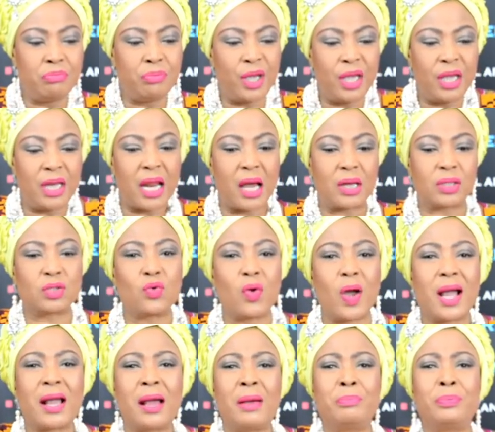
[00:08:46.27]
me now so
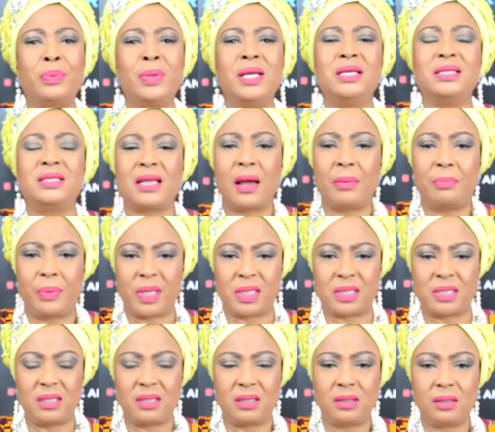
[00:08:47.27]
I can please that person?